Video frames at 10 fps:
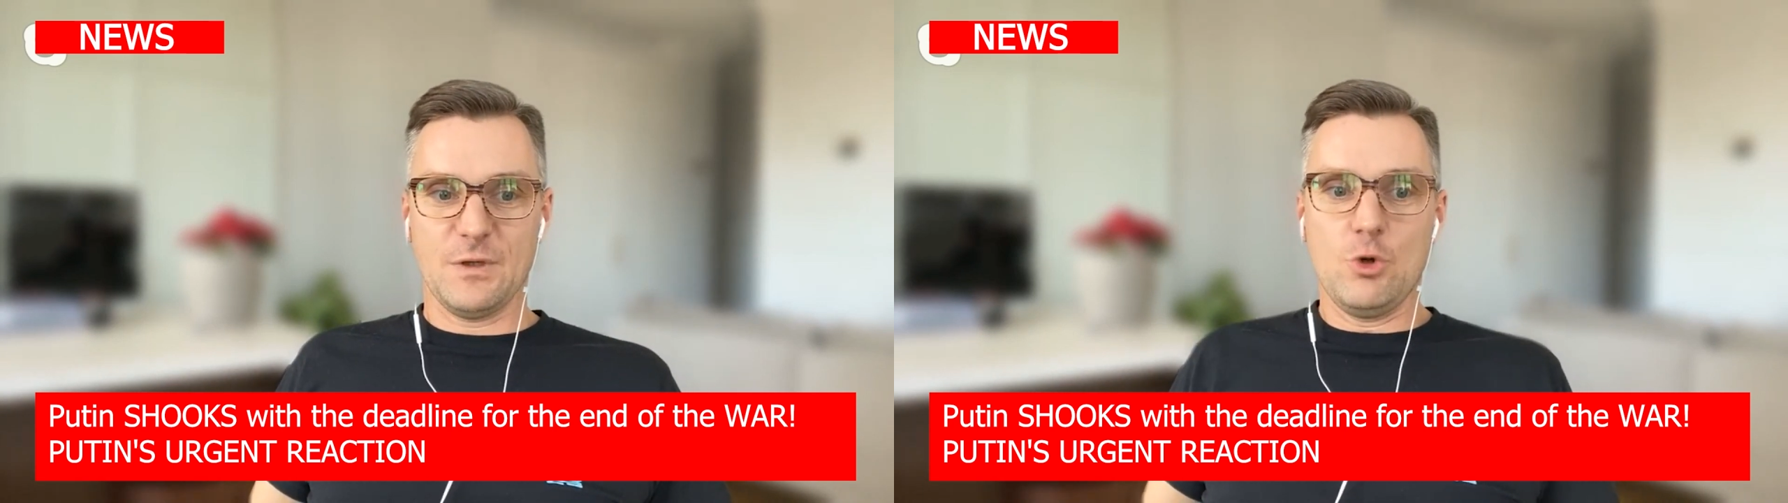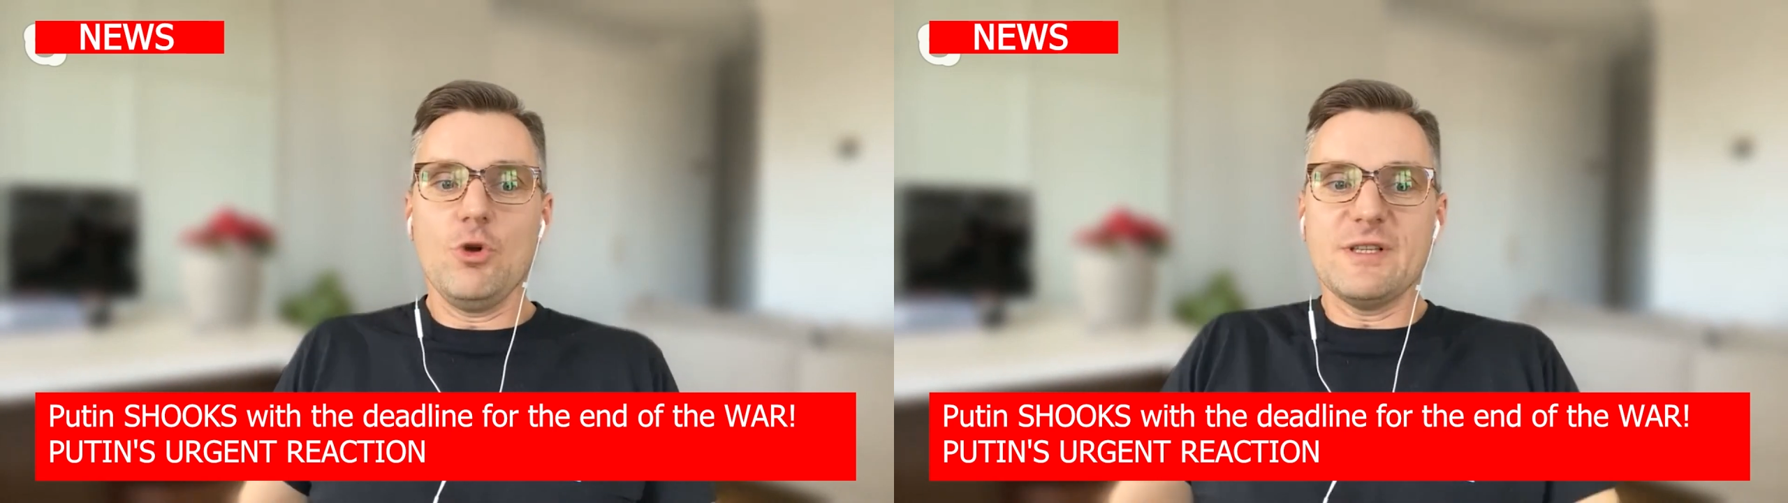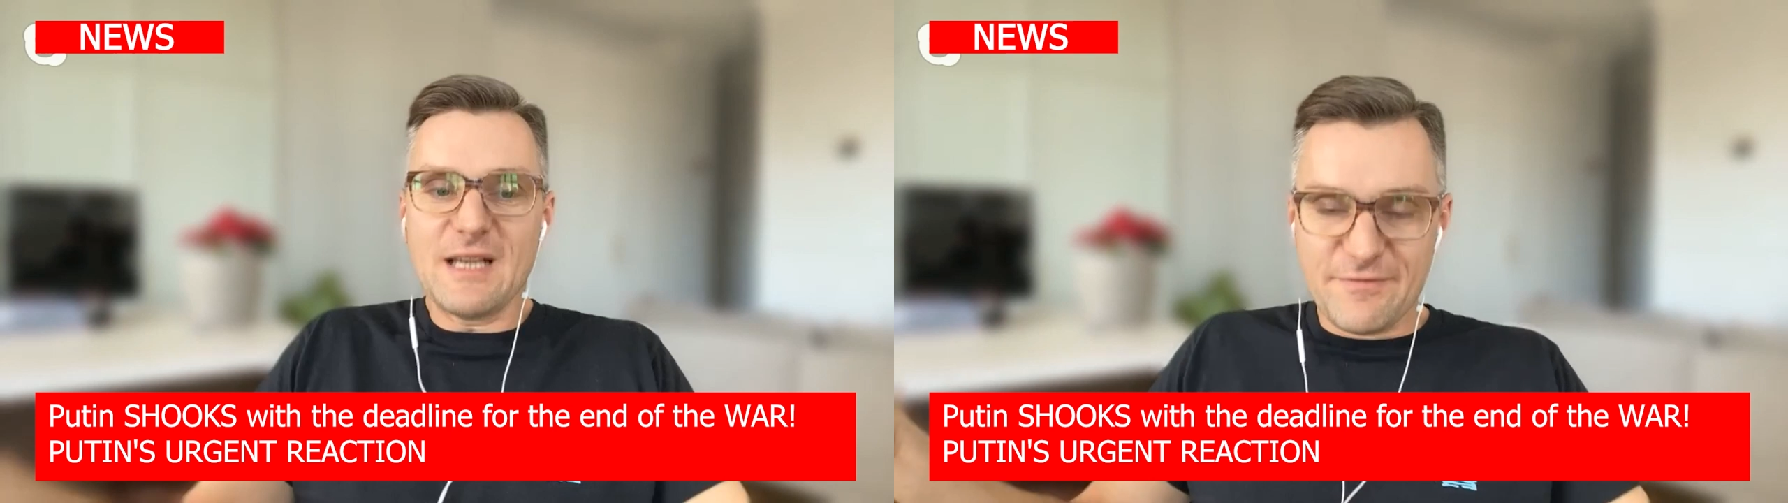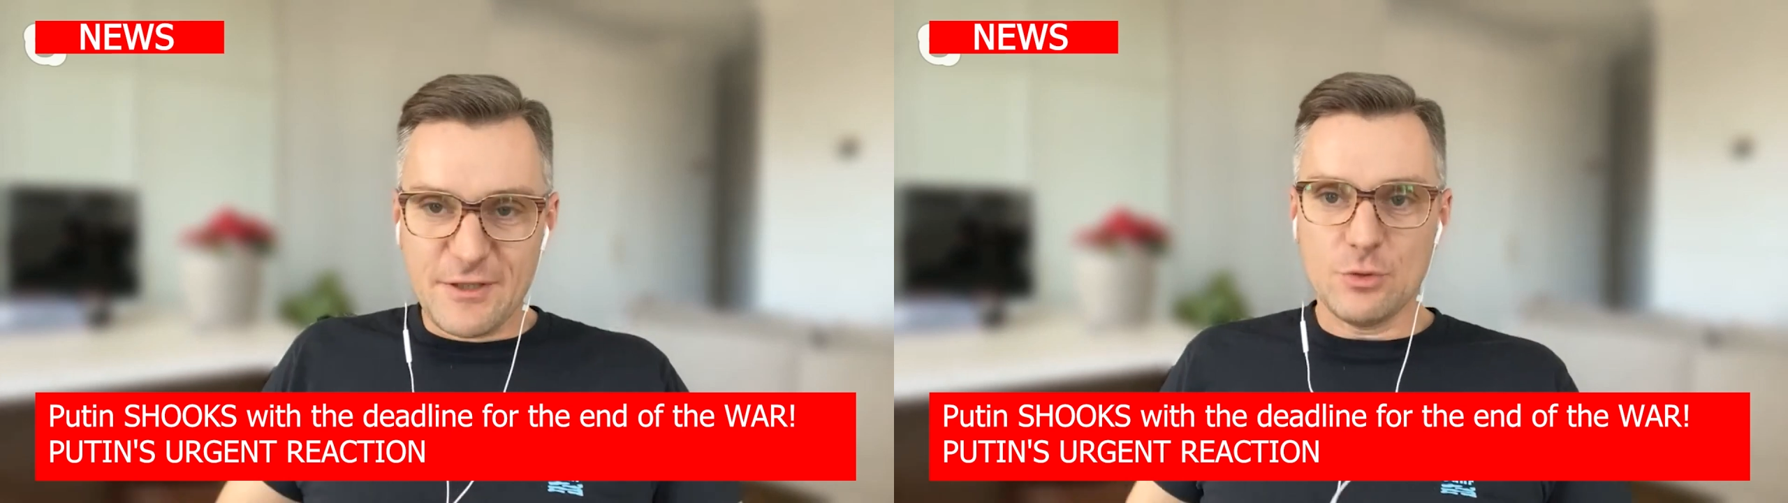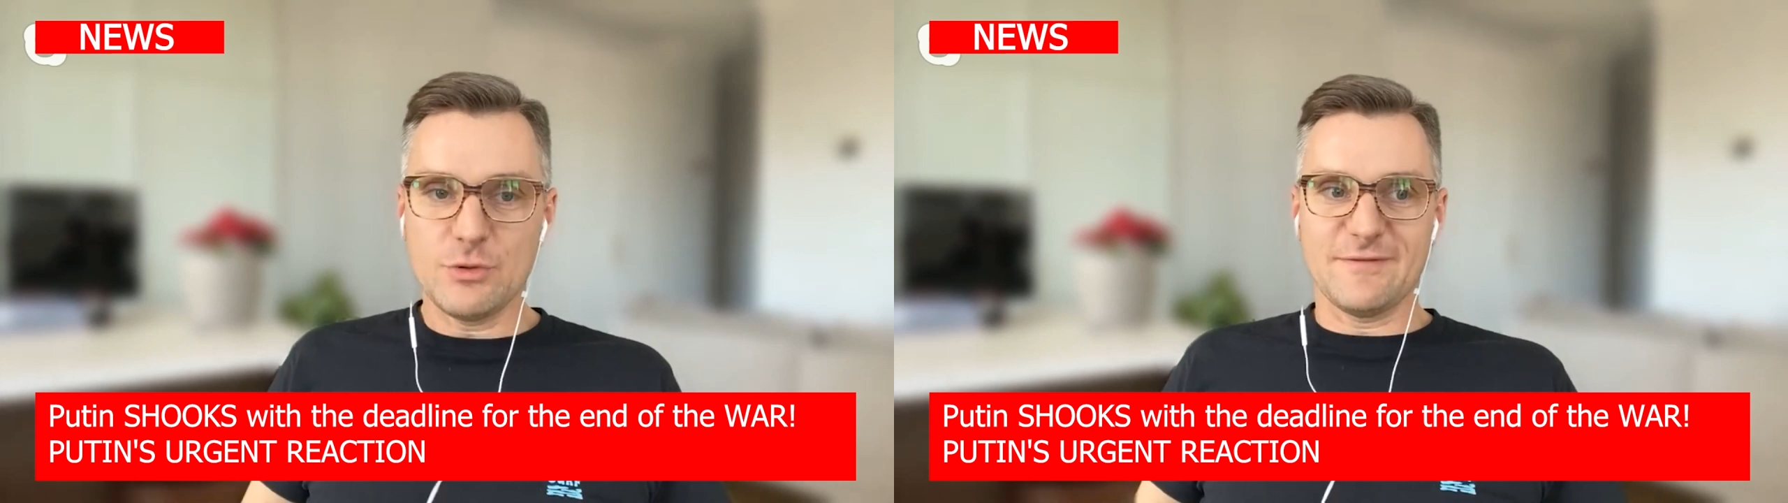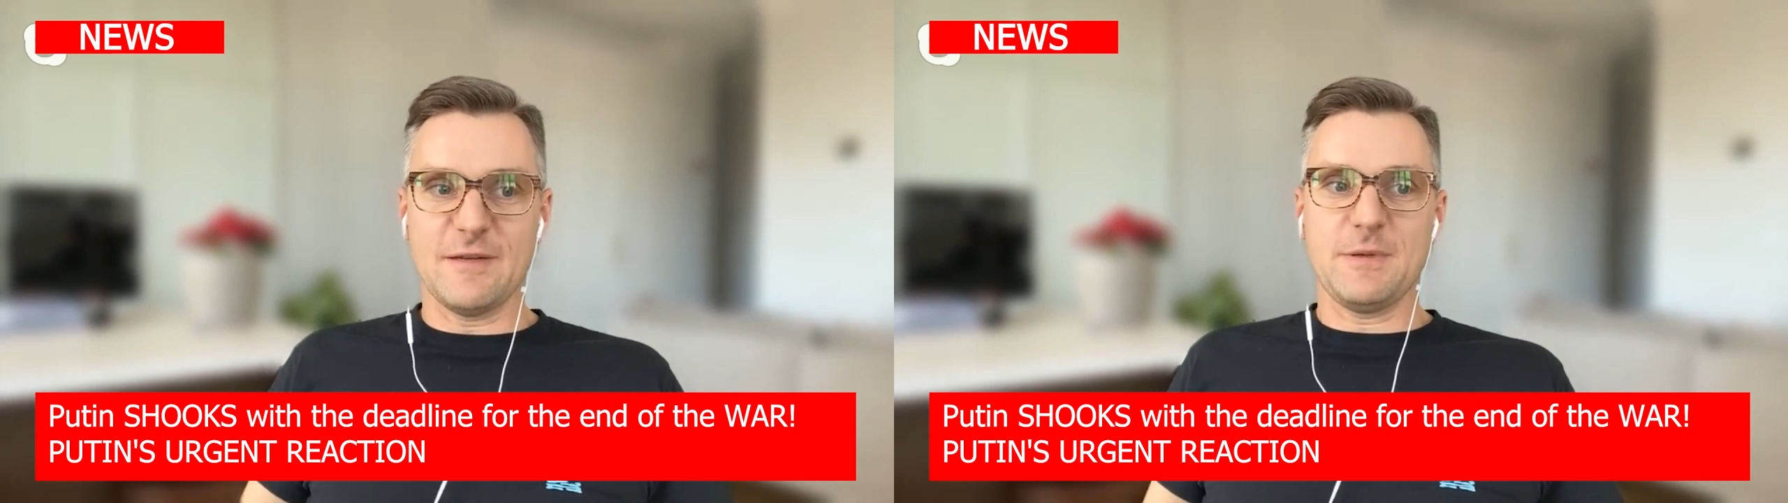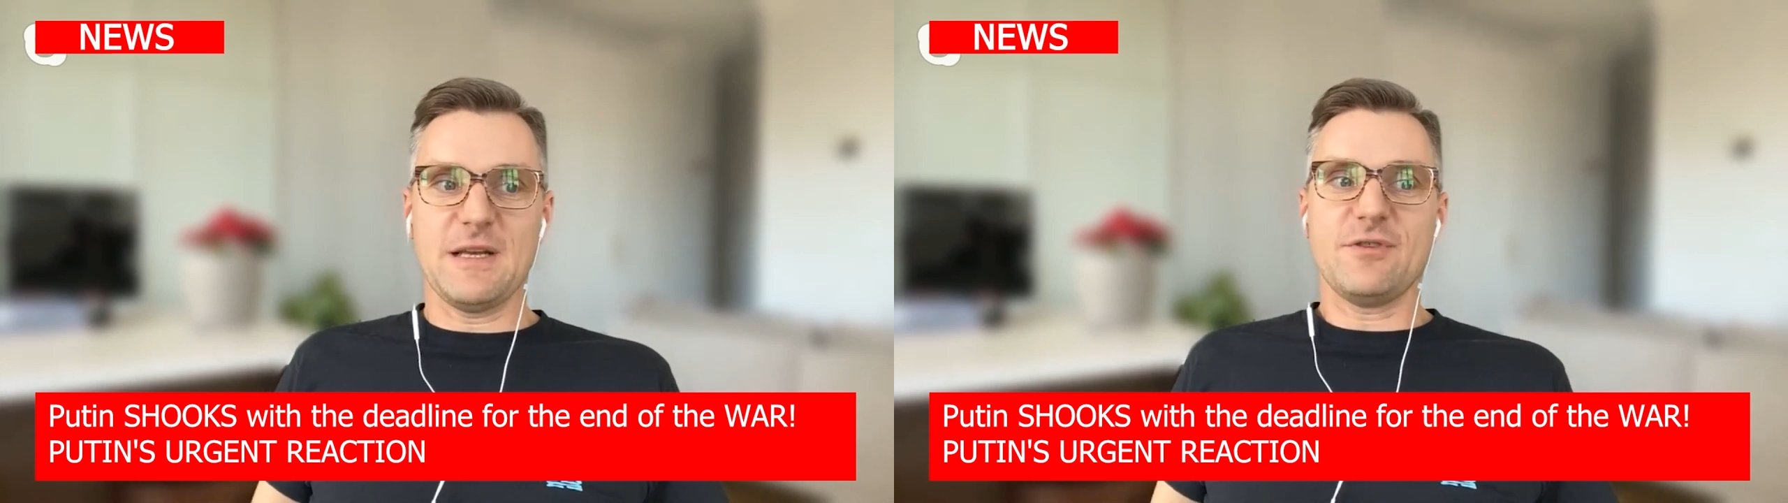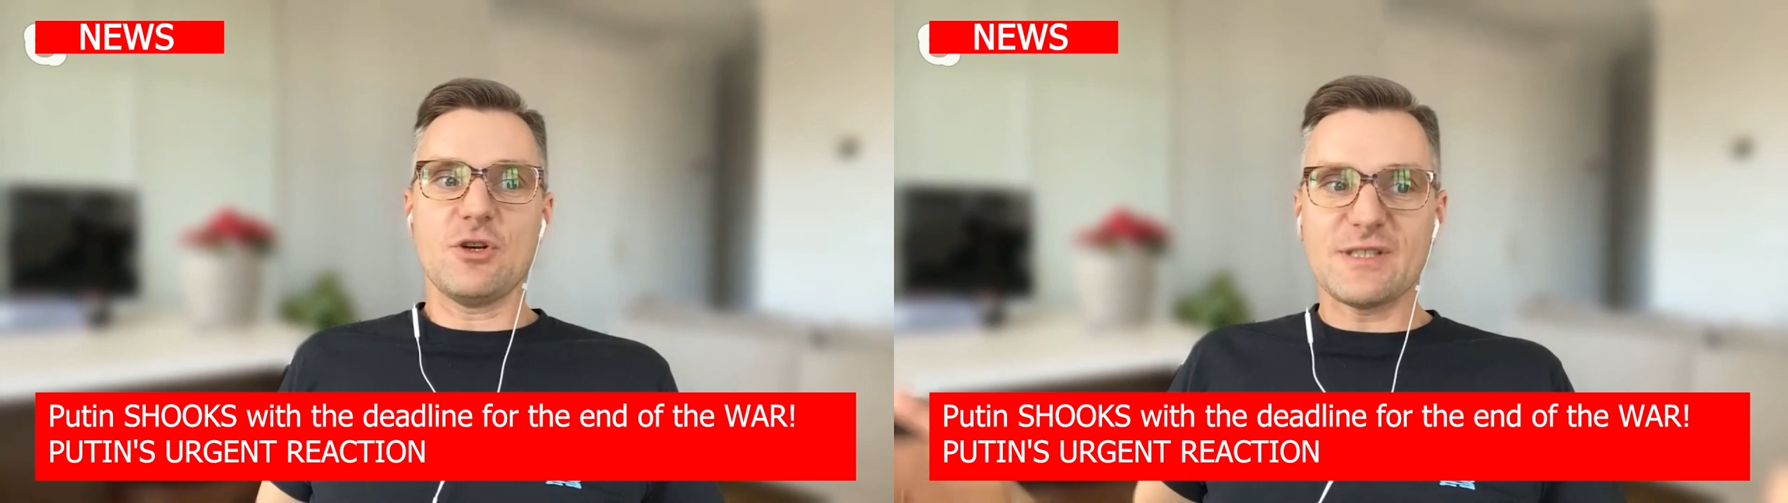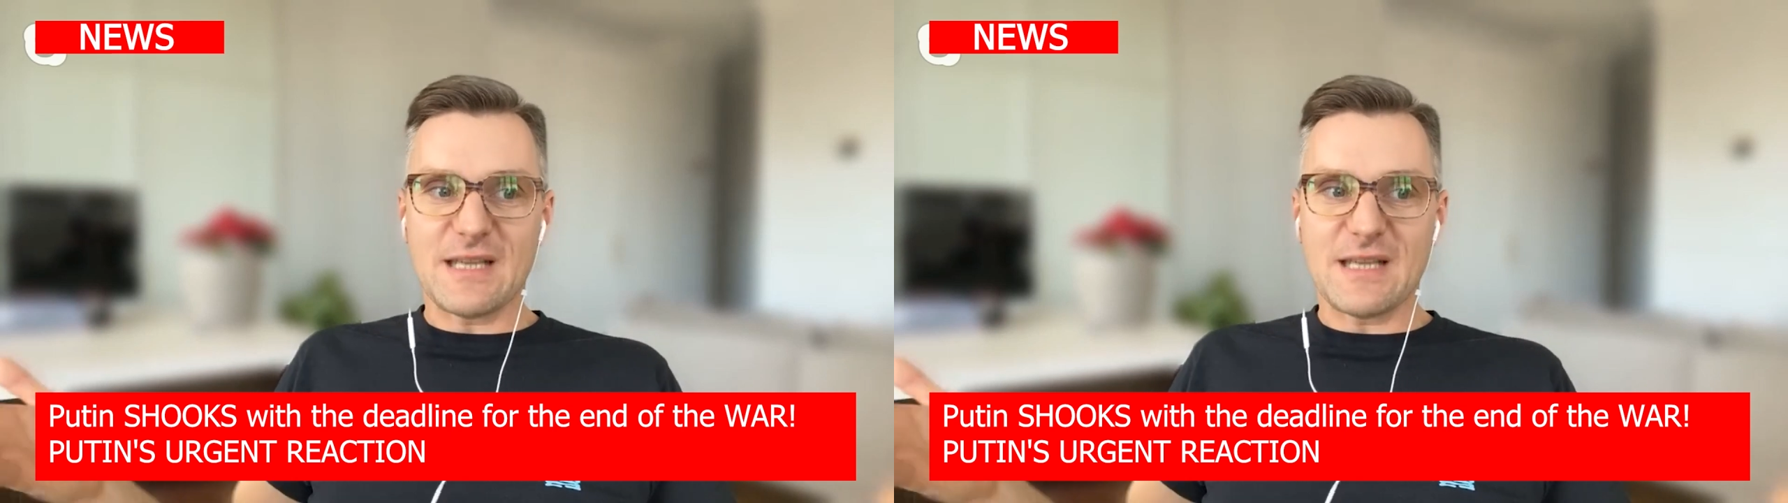He's jealous because he wants